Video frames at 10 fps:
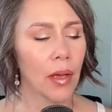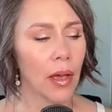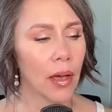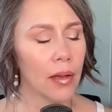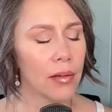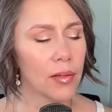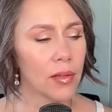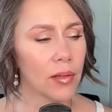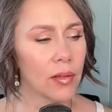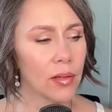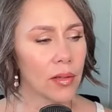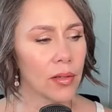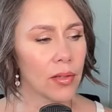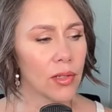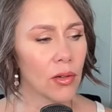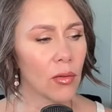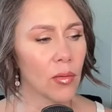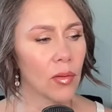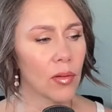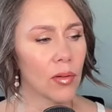And
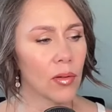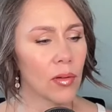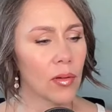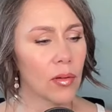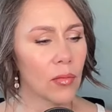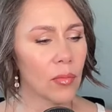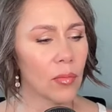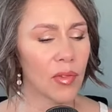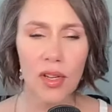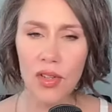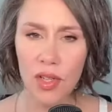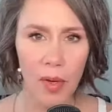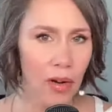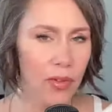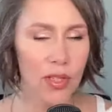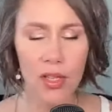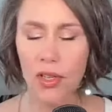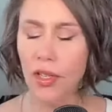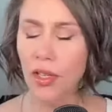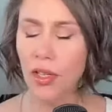so we finished up our
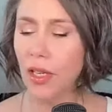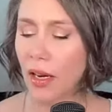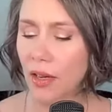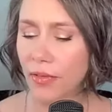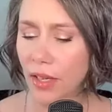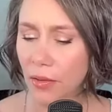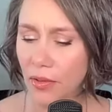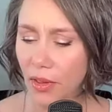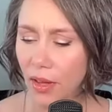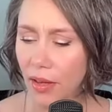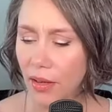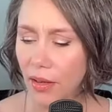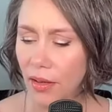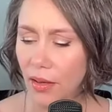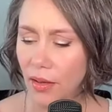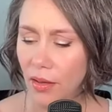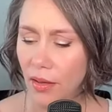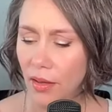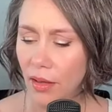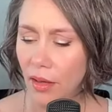conversation and I got off and I was like,
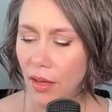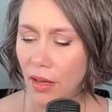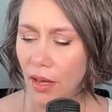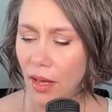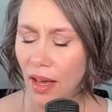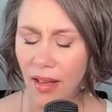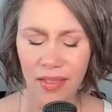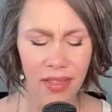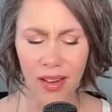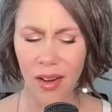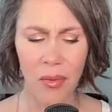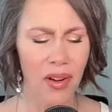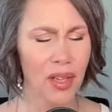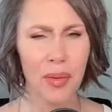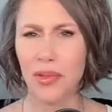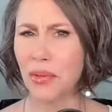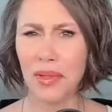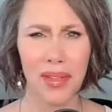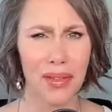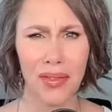I don't think I want to keep
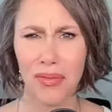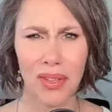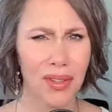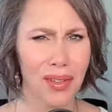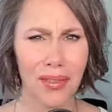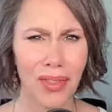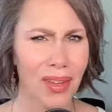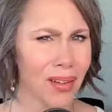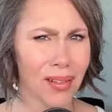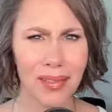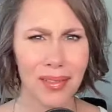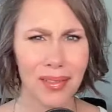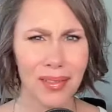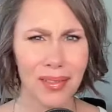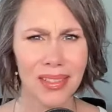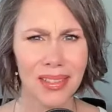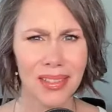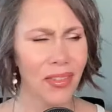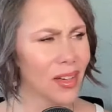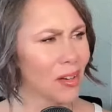doing this feeling thing.
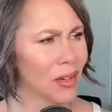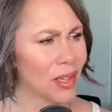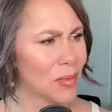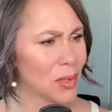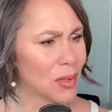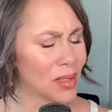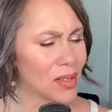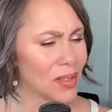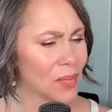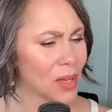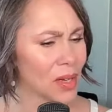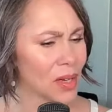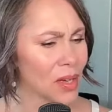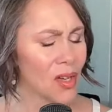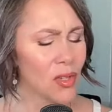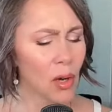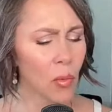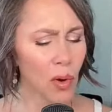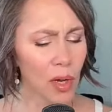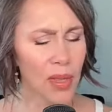I don't think I want to keep doing this.
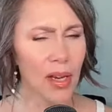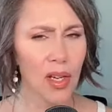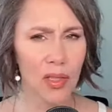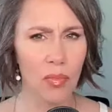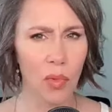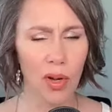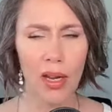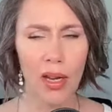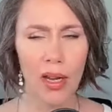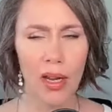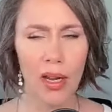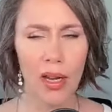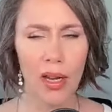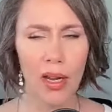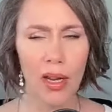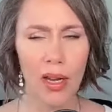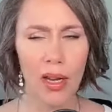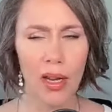So I woke up that next morning and